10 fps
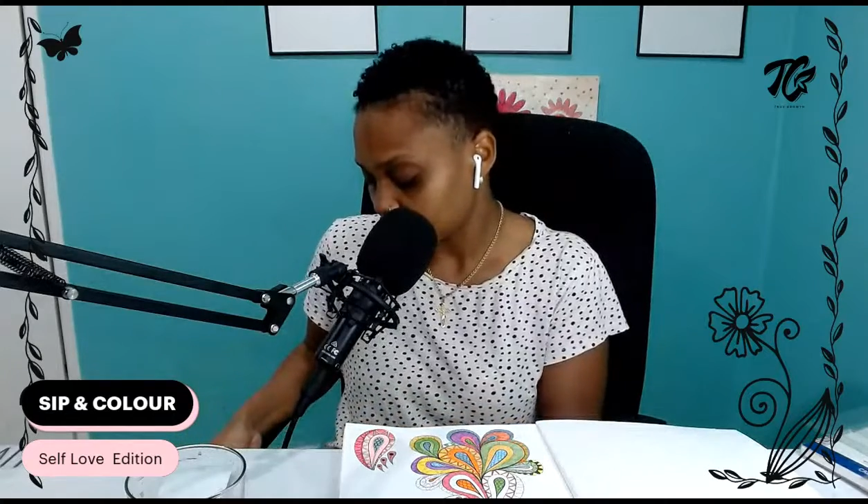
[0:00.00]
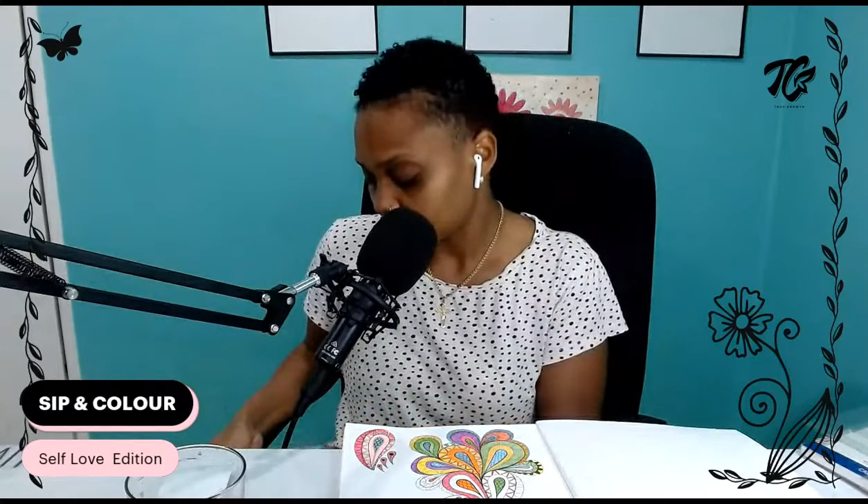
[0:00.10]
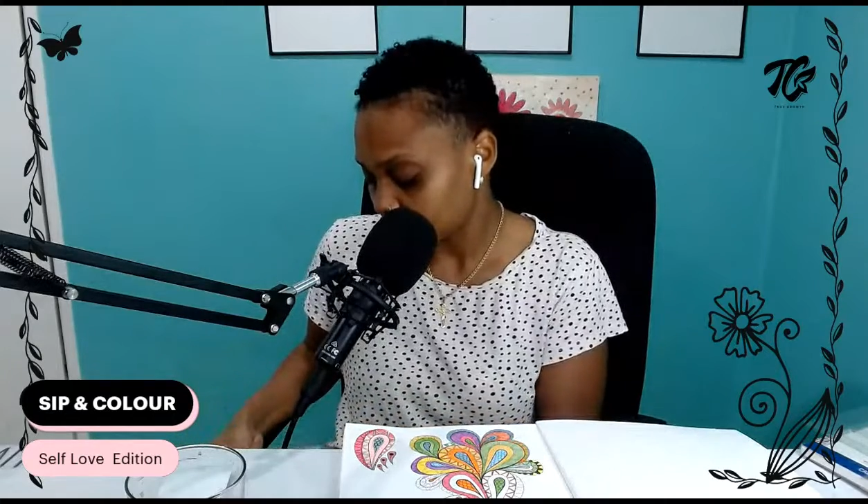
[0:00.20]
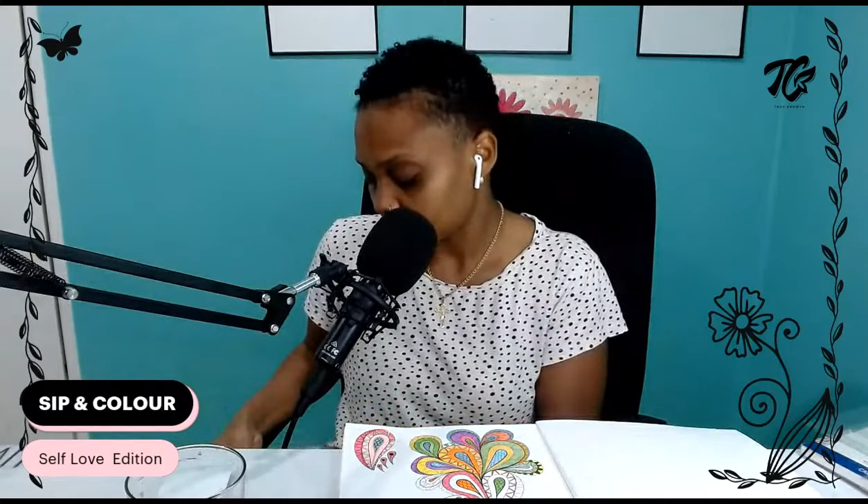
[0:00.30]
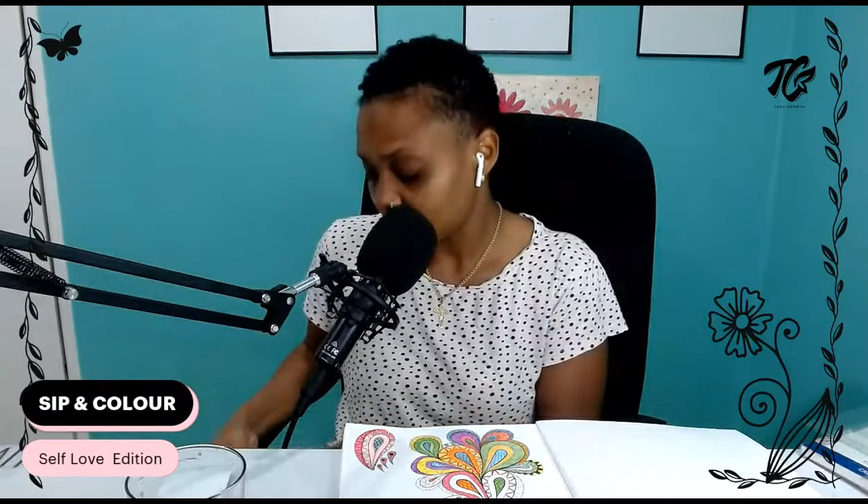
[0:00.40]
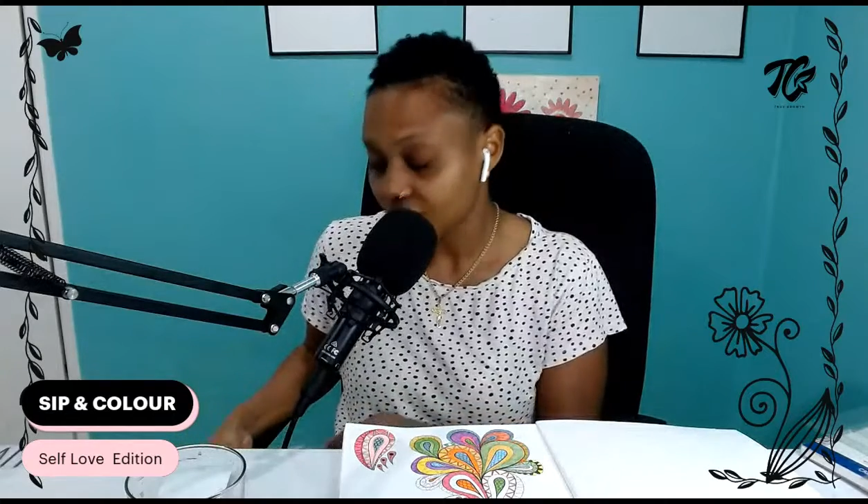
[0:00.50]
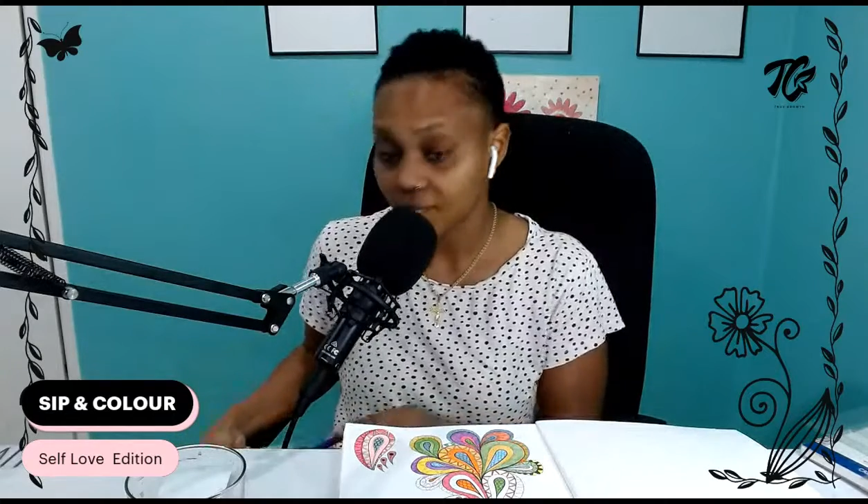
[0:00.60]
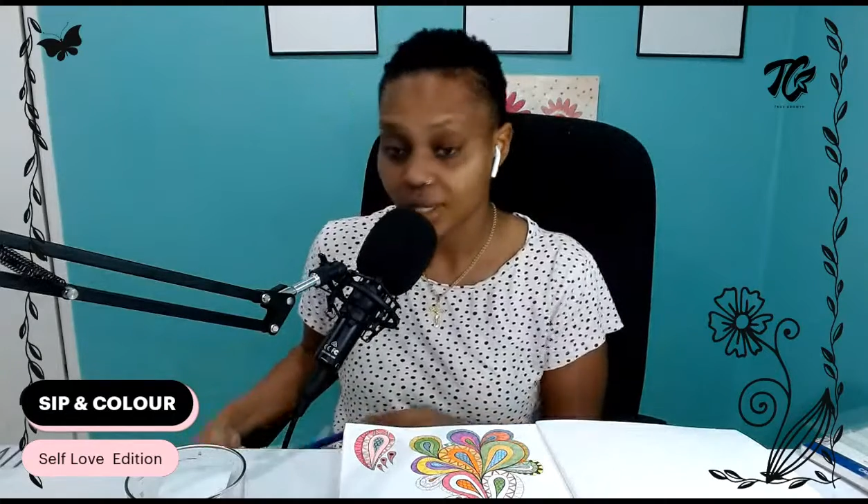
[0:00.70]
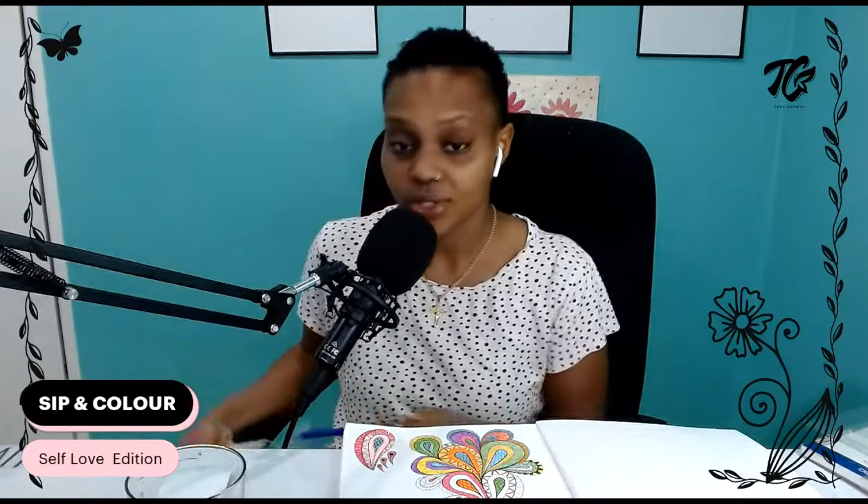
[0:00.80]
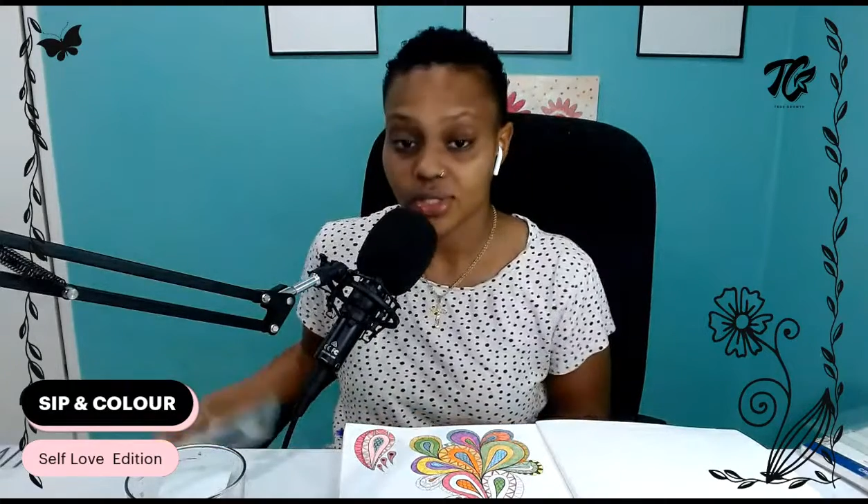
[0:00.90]
whenever you
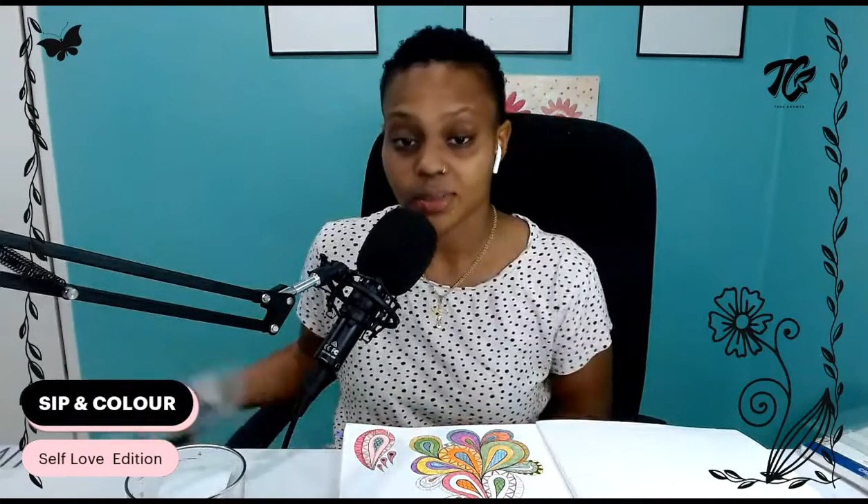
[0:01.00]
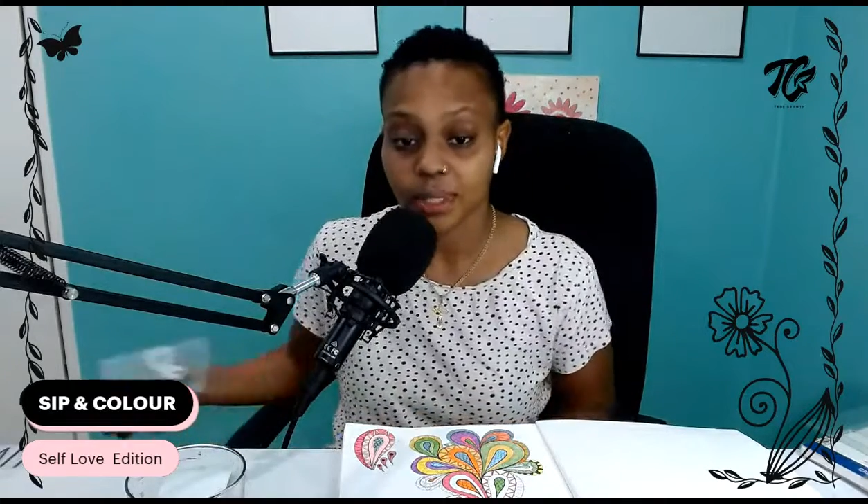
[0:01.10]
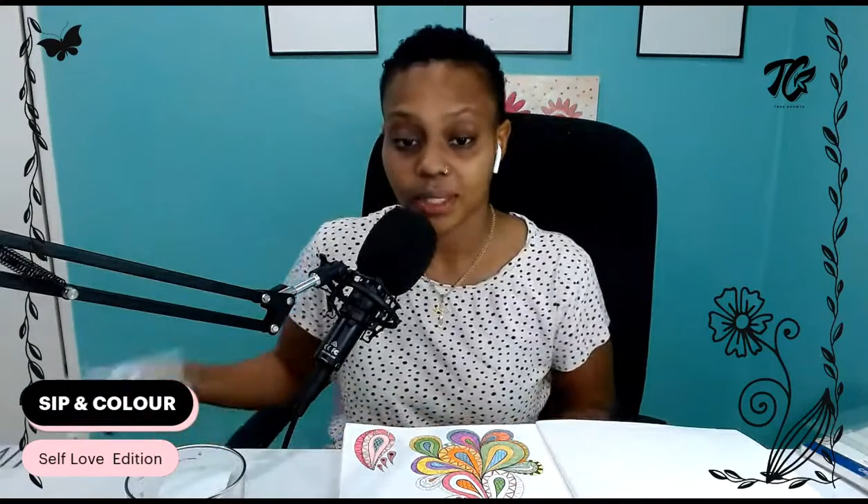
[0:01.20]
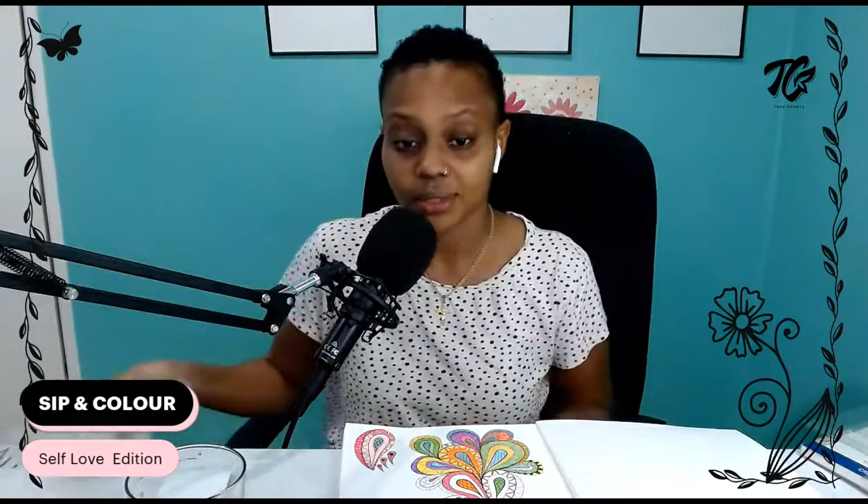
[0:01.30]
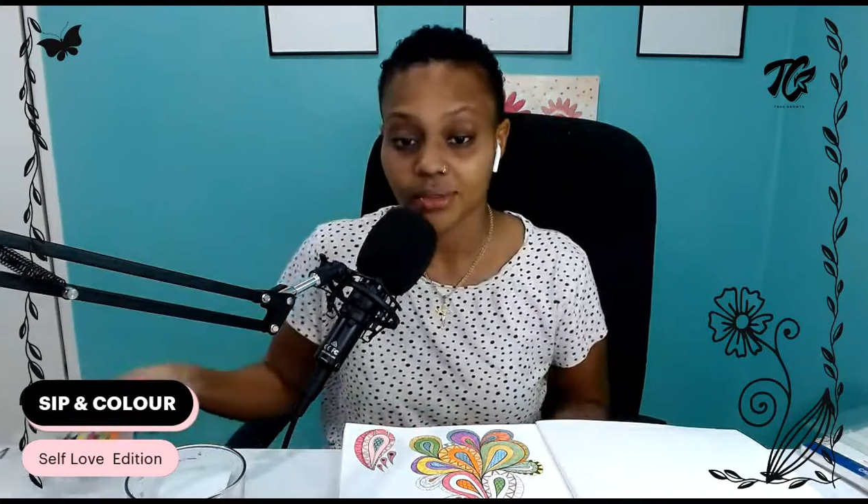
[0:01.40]
feel like just picking